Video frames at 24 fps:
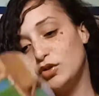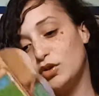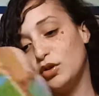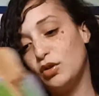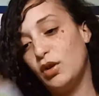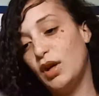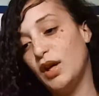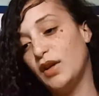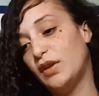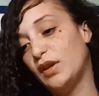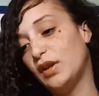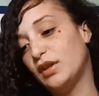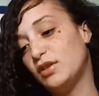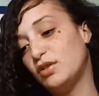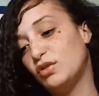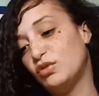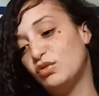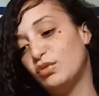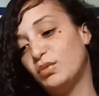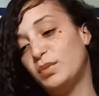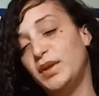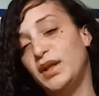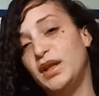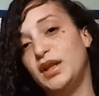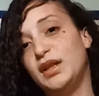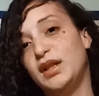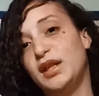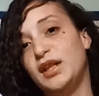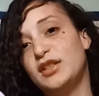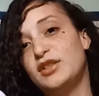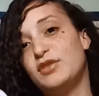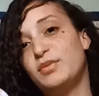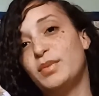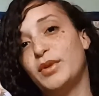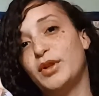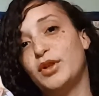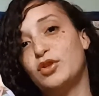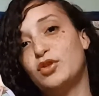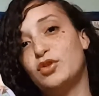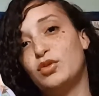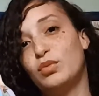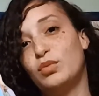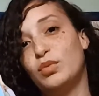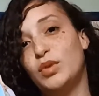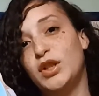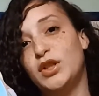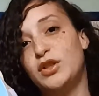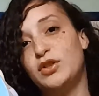so I thought this would be a nice book
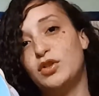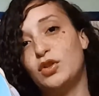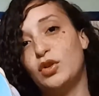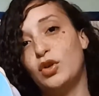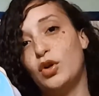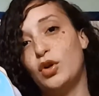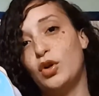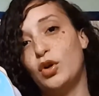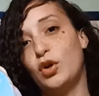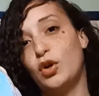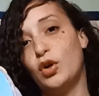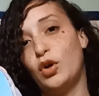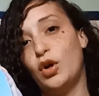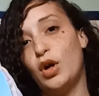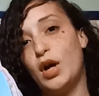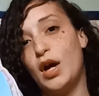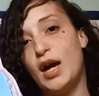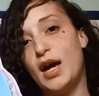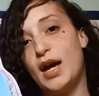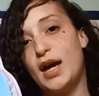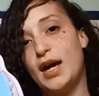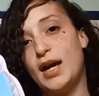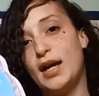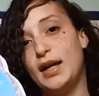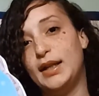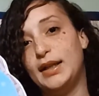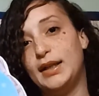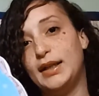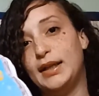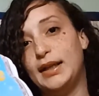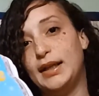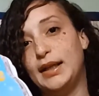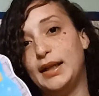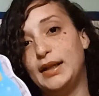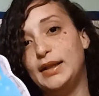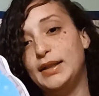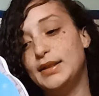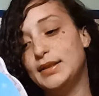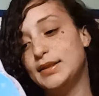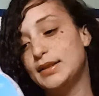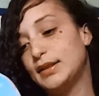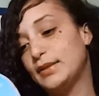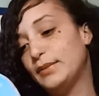to read to her at night